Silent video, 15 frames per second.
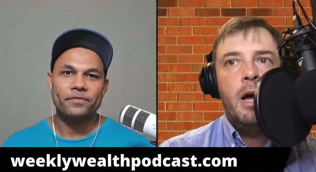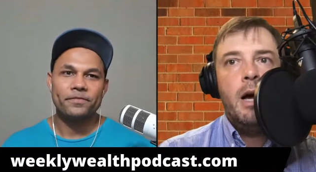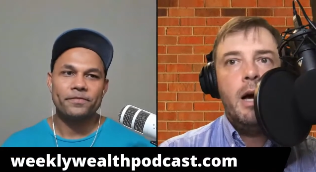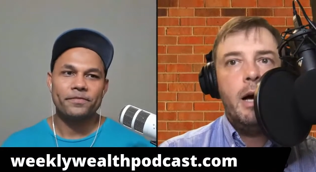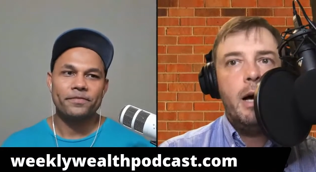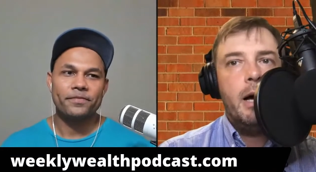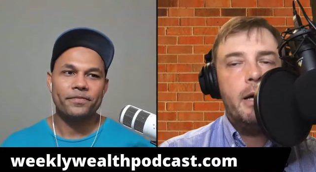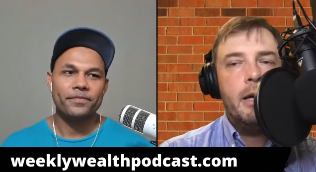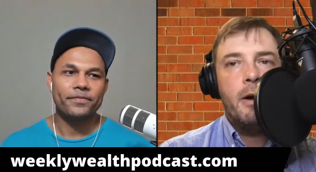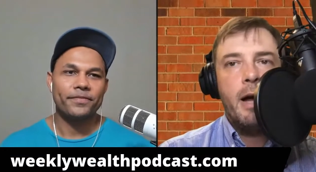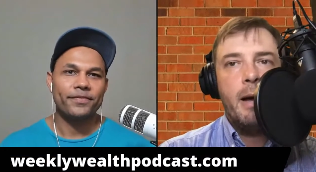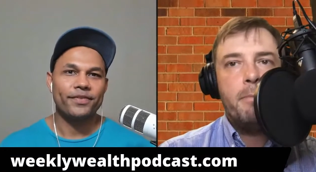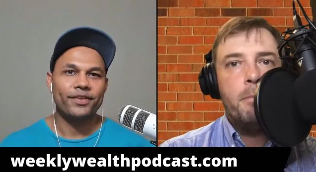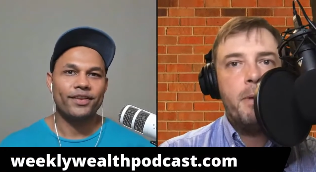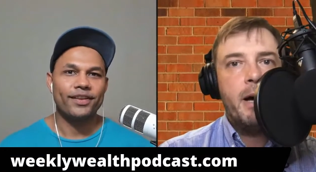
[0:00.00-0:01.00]
Speaker 1: uh, you know,
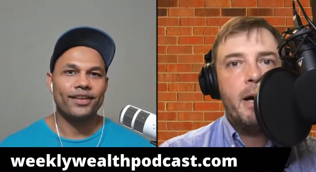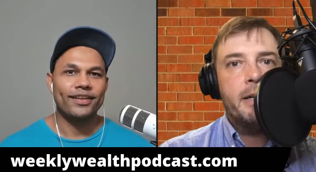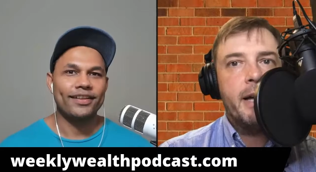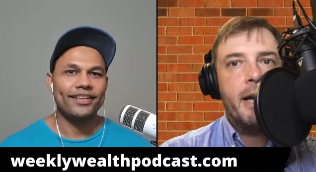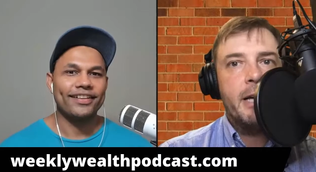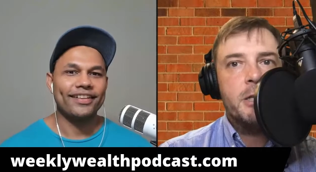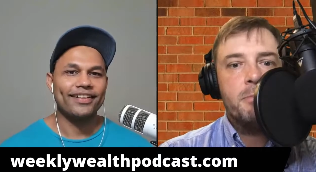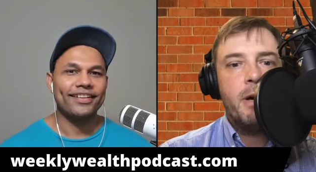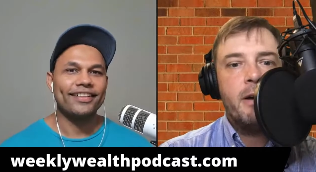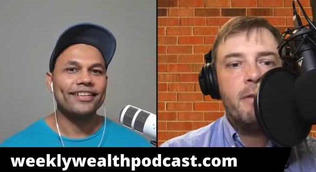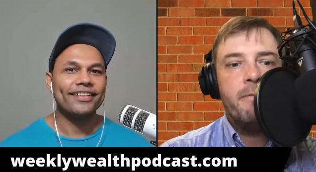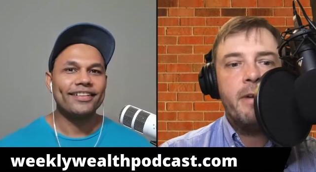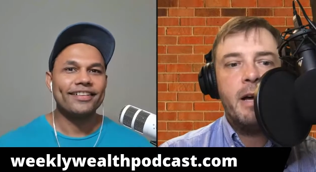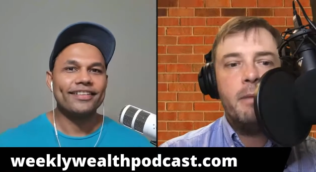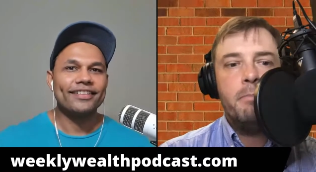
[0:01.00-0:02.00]
Apple Podcasts,
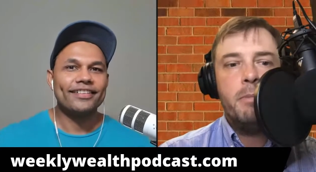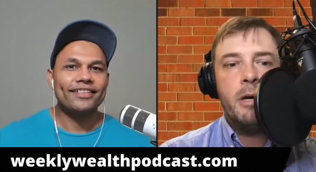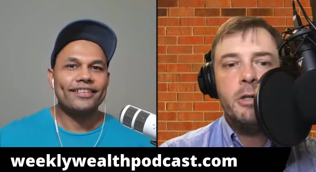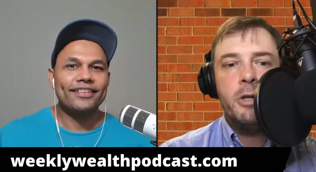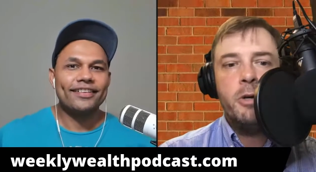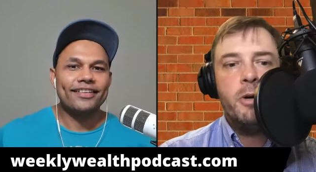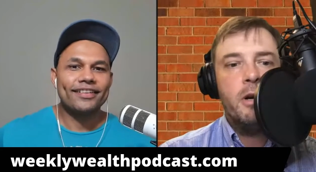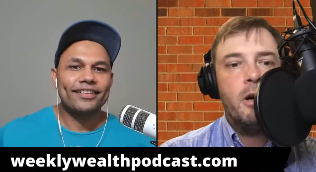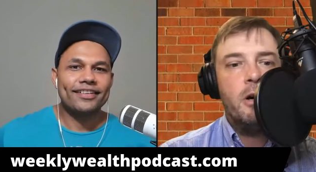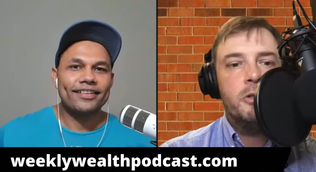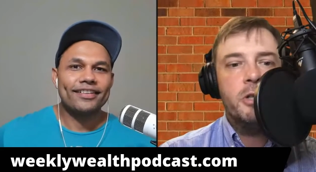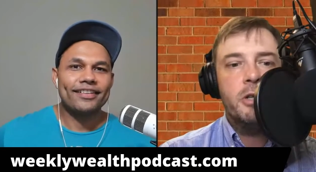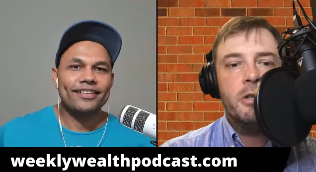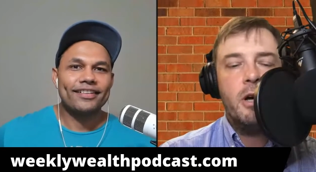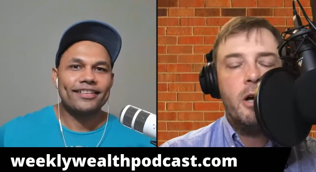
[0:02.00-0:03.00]
Spotify, but you can all
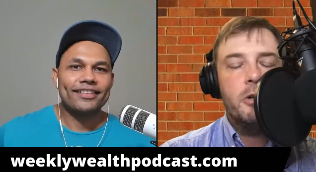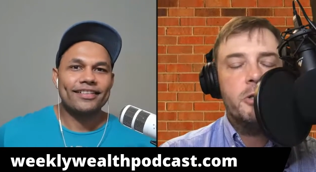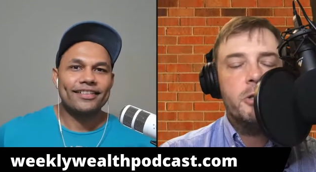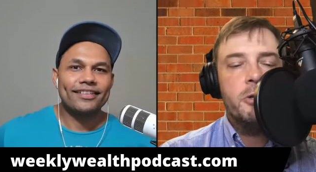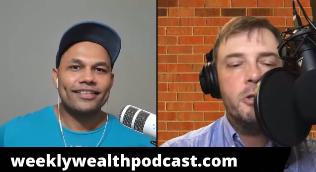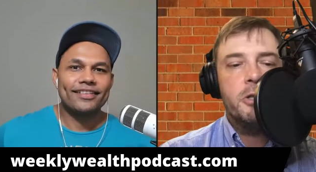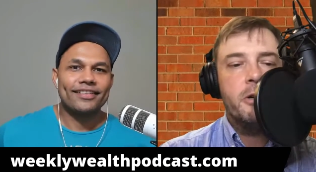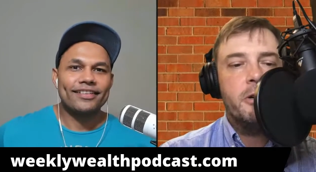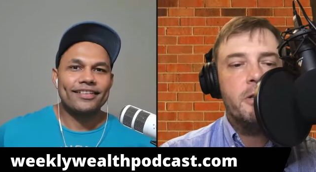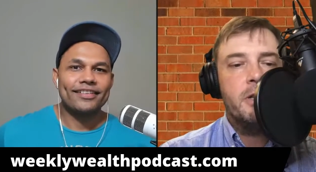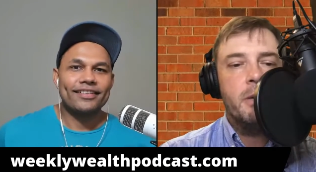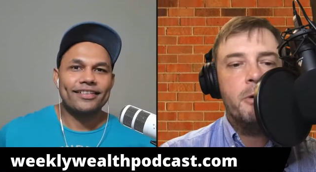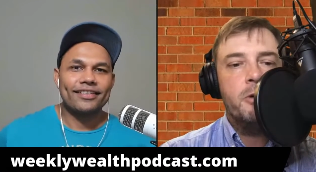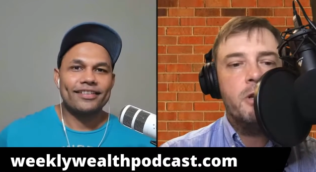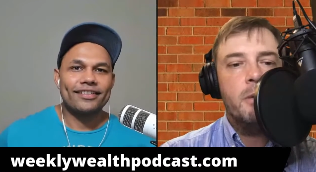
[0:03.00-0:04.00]
just also just go to
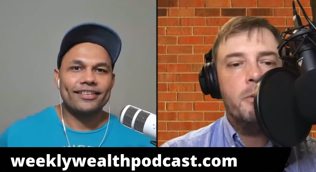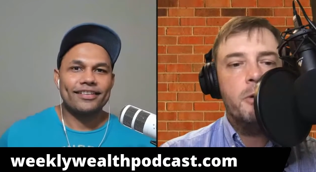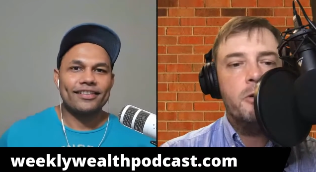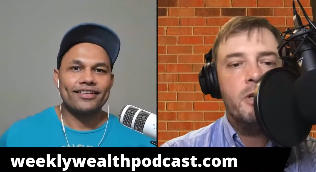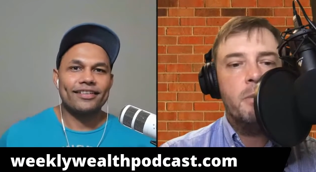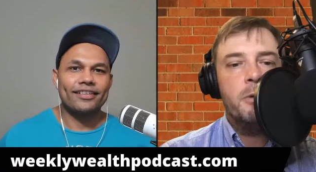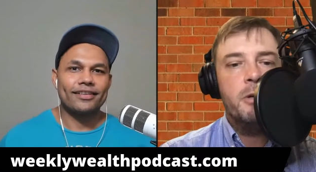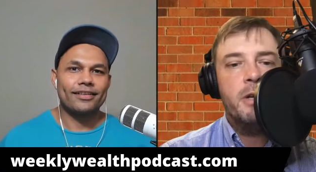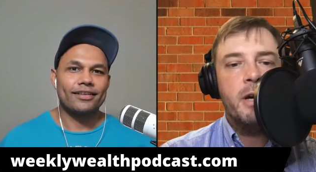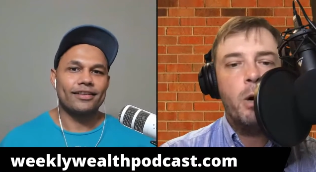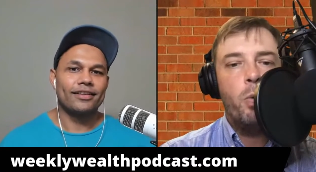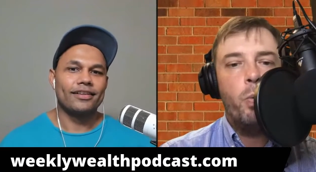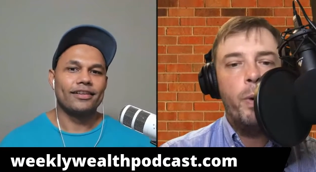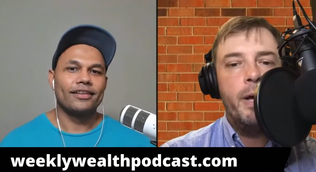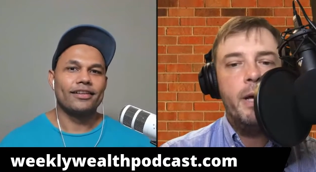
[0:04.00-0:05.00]
w w w
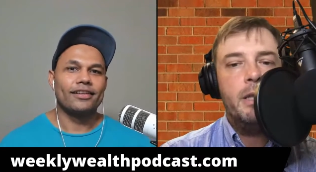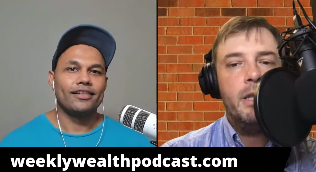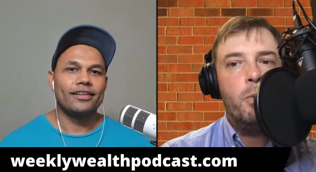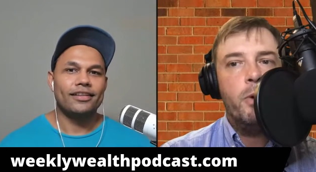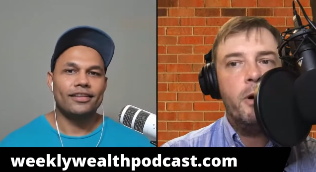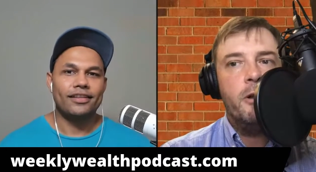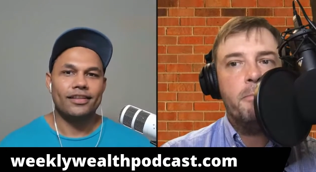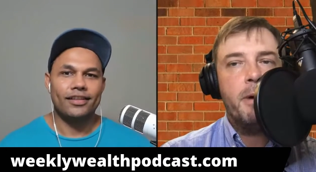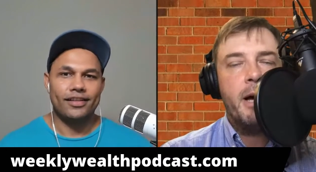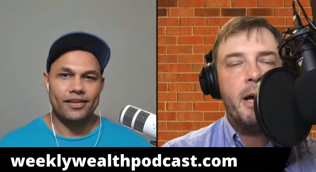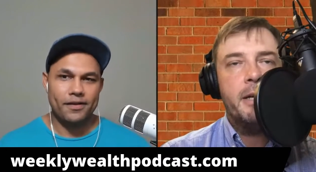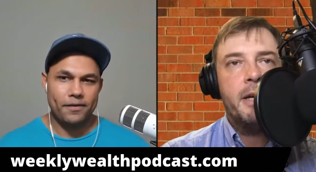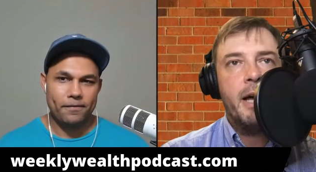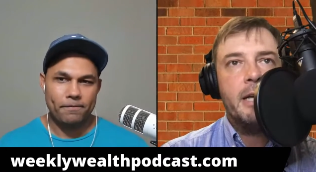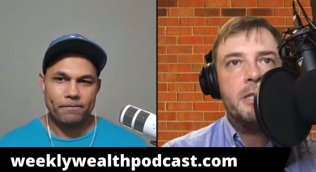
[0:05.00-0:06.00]
dot weekly wealth
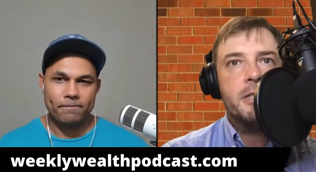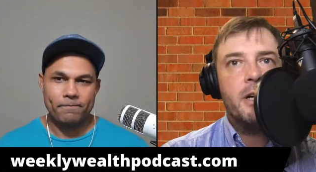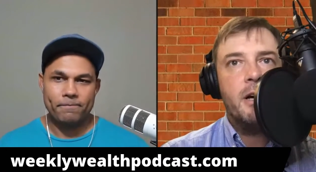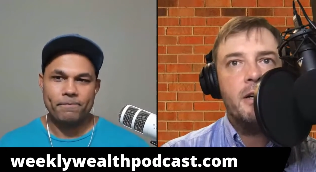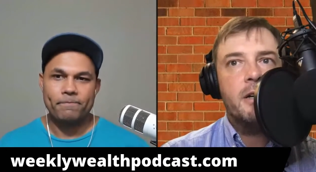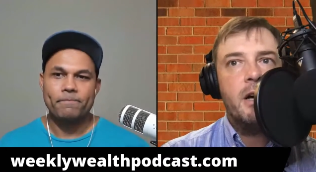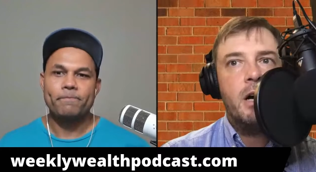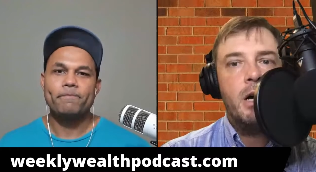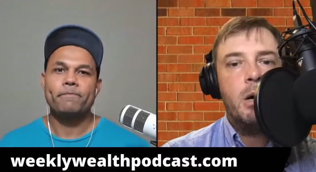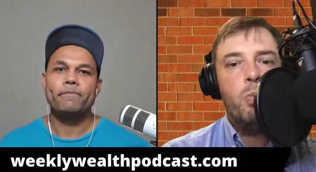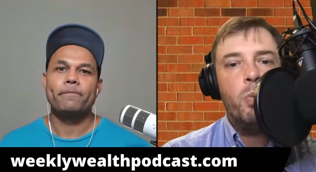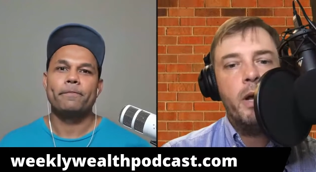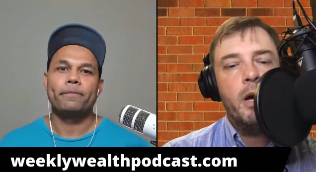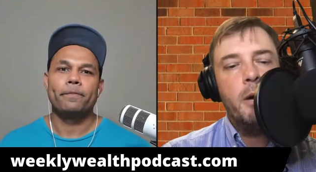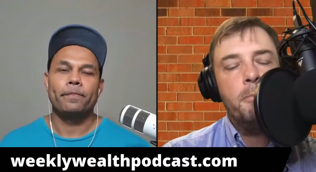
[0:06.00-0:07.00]
podcast dot com.
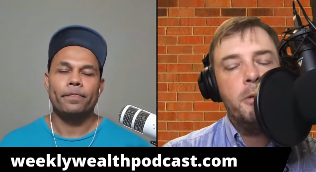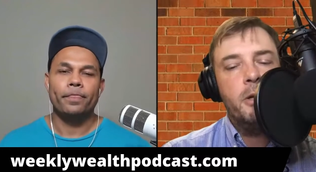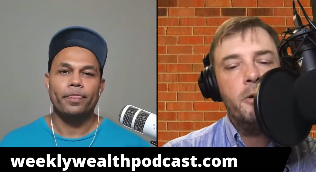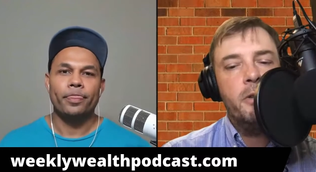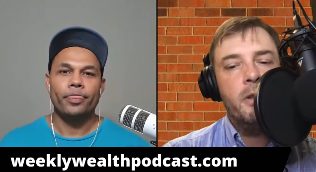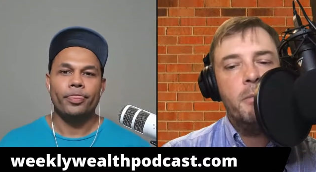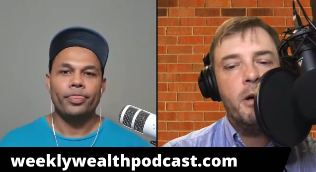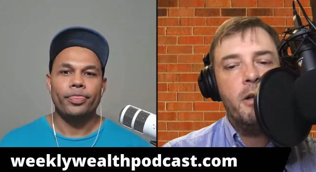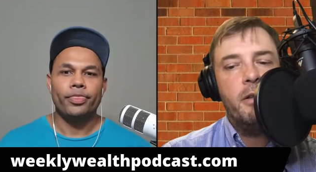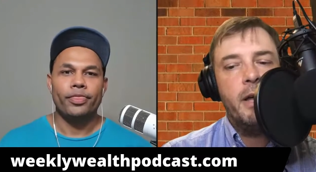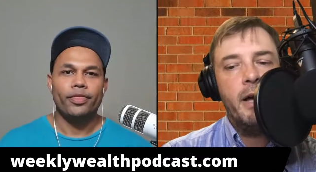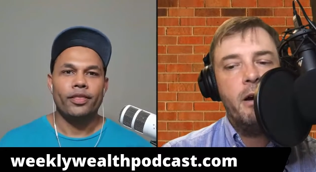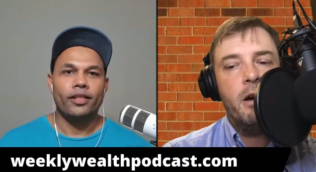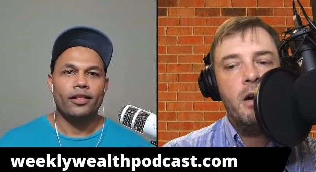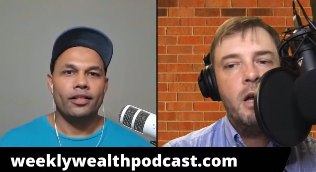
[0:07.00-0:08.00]
We upload them all
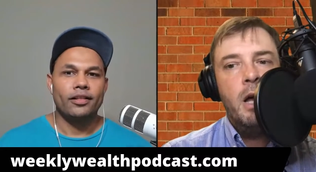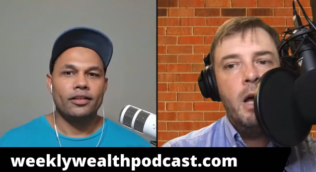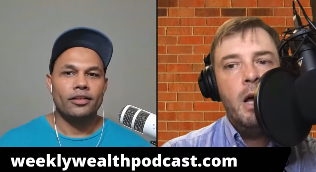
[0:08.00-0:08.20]
there,